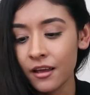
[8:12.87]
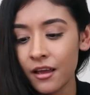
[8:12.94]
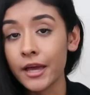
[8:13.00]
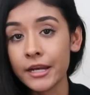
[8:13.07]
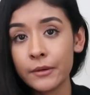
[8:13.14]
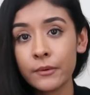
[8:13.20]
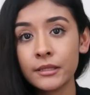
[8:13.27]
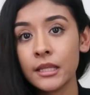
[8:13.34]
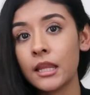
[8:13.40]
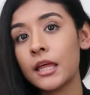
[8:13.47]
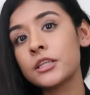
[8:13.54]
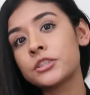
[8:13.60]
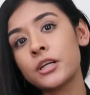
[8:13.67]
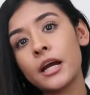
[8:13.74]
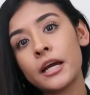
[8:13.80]
Anyone that
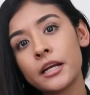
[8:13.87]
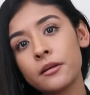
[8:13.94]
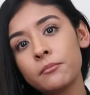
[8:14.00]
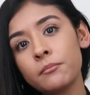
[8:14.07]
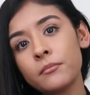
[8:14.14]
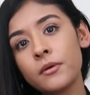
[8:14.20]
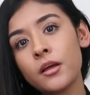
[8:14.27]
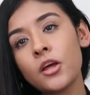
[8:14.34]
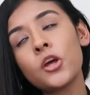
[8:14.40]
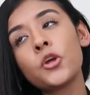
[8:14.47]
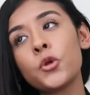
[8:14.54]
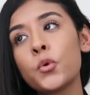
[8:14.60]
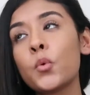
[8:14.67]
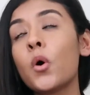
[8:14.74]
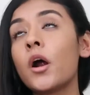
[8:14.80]
liked your item,
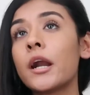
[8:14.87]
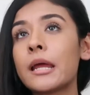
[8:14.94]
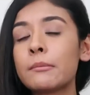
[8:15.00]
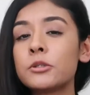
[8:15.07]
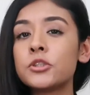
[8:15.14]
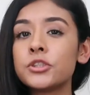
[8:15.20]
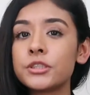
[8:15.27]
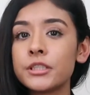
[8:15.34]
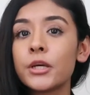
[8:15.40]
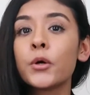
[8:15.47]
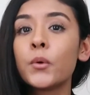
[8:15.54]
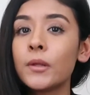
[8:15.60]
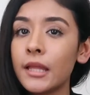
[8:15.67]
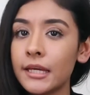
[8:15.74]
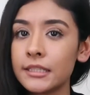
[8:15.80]
you are able to see
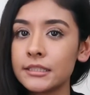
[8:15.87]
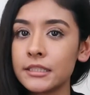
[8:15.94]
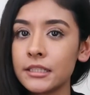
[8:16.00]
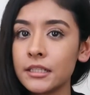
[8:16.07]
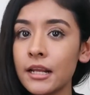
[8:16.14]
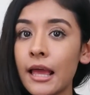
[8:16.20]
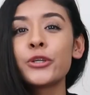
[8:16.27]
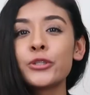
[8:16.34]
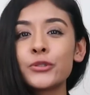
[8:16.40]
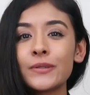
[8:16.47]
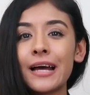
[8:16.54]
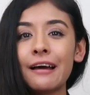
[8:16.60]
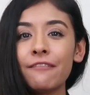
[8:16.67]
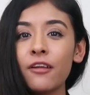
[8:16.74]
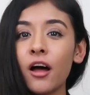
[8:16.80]
who liked it. So you do
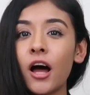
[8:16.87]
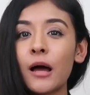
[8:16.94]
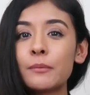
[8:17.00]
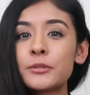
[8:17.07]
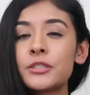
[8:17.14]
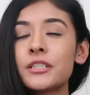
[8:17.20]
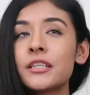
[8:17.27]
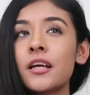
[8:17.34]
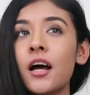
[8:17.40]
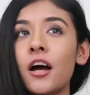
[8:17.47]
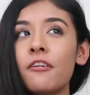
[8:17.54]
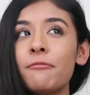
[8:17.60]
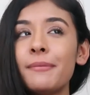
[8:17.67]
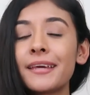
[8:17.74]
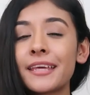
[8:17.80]
have the option
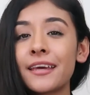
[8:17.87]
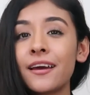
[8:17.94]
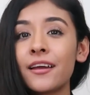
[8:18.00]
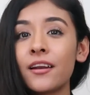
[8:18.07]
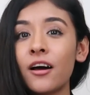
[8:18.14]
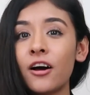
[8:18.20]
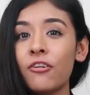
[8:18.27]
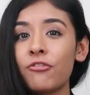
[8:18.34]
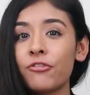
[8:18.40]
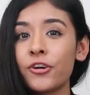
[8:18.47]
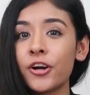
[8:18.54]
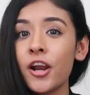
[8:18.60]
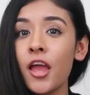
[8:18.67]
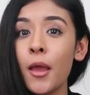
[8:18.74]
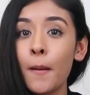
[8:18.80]
of making an
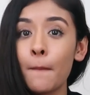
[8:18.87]
offer